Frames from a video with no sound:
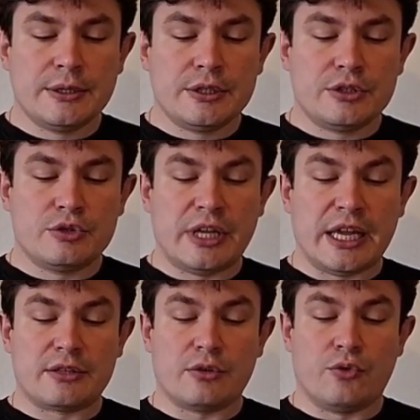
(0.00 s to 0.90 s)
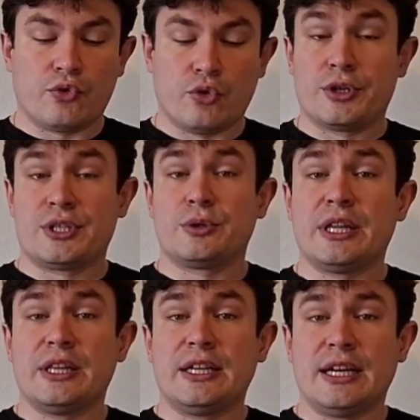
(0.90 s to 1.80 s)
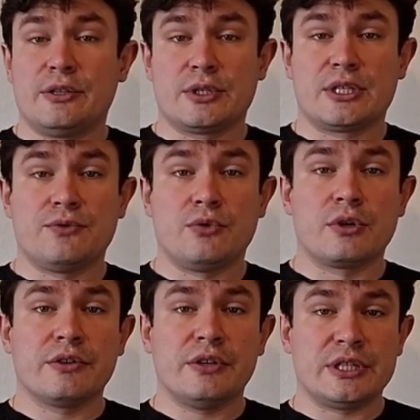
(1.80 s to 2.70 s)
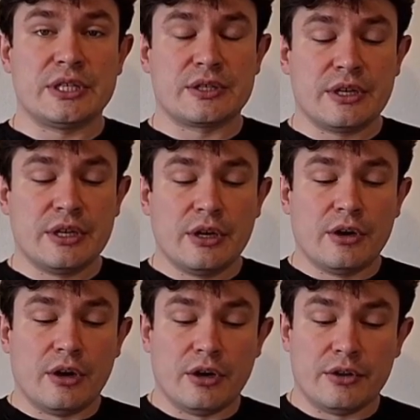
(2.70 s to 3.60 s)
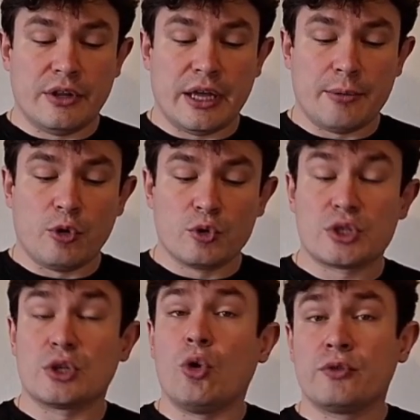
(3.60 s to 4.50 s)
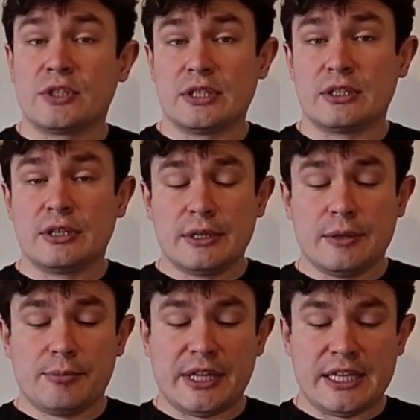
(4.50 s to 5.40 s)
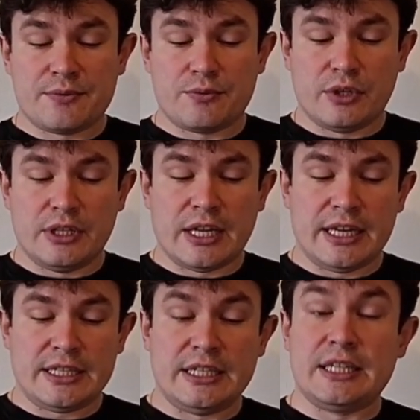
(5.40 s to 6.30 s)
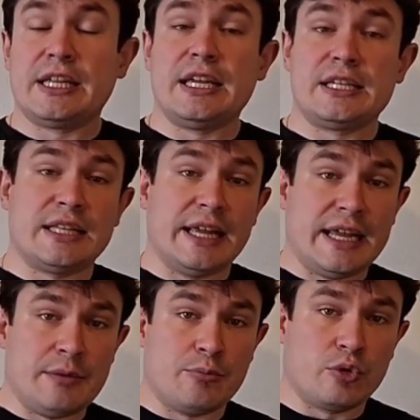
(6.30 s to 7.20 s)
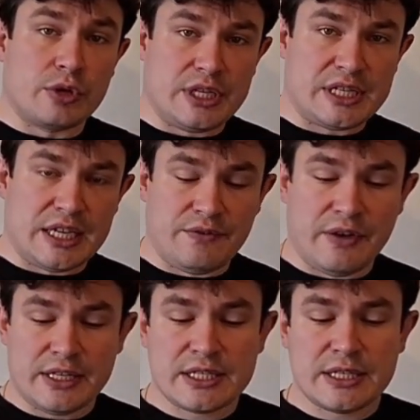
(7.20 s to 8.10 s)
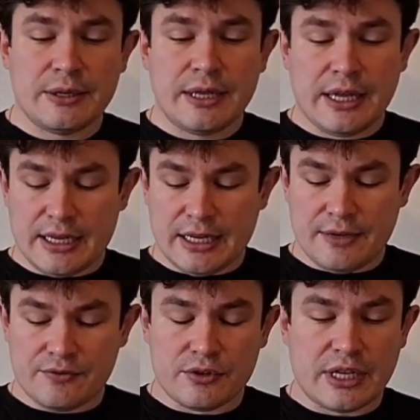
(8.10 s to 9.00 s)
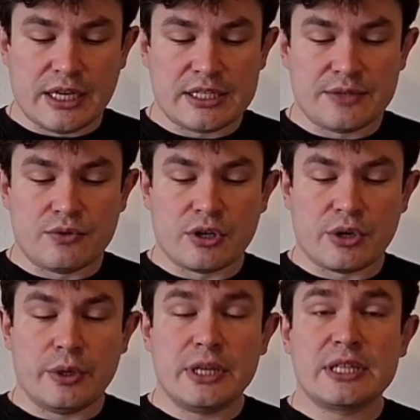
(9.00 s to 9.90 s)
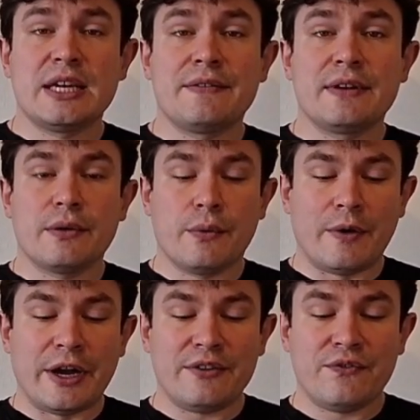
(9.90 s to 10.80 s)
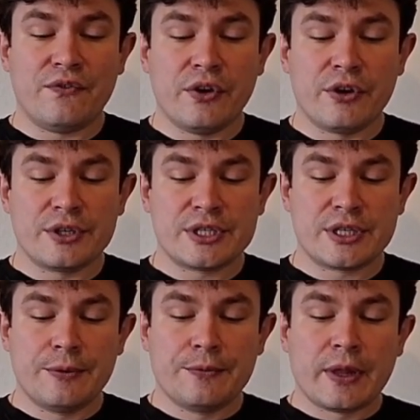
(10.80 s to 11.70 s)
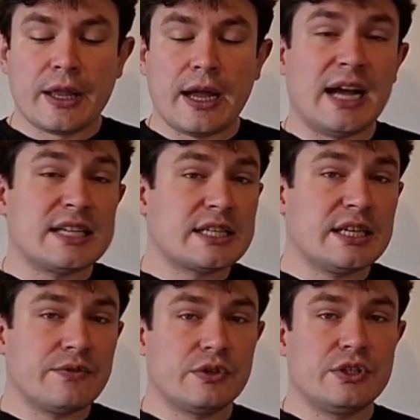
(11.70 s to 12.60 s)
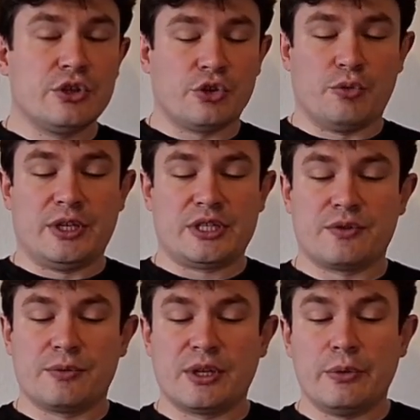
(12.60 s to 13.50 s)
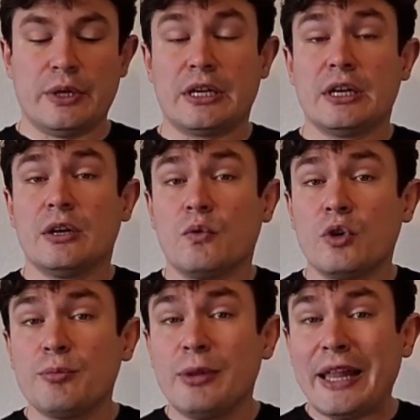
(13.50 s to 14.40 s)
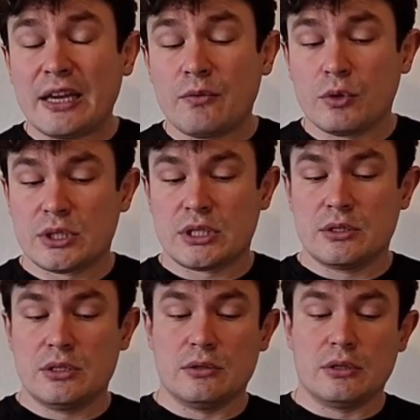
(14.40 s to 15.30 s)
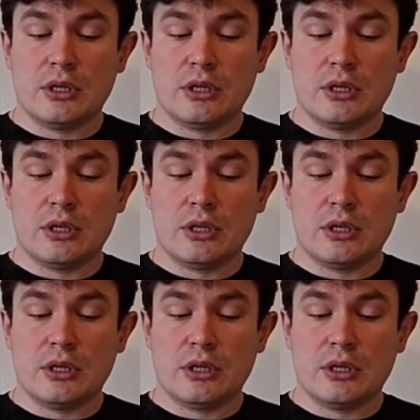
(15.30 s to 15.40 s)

to get, of course, to get the knight on c4, this is the most often place for the knight in case the a pawn is advanced. And after knight c4, queen e7, white first asking for the documents from the queen, what black wants to do.